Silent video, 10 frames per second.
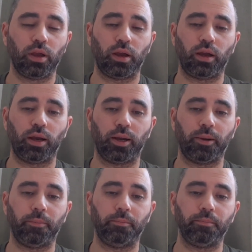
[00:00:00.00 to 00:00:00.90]

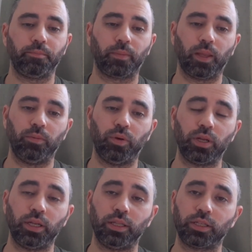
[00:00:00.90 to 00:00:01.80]

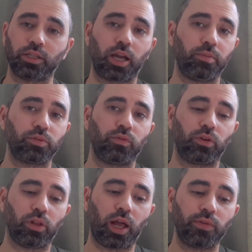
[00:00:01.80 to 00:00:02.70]
But in the times of their
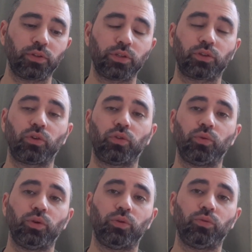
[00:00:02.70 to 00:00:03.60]
lives on this earth,
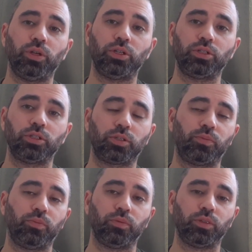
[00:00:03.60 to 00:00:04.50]
we will reach
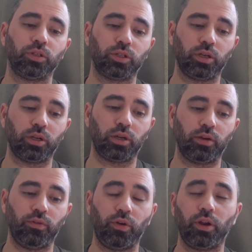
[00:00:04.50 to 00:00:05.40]
a
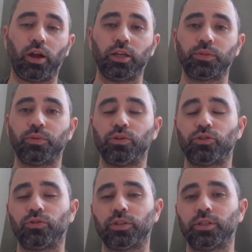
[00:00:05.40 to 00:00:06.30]
very high
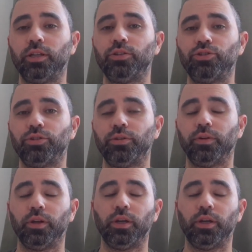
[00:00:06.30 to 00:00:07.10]
spiritual ascension.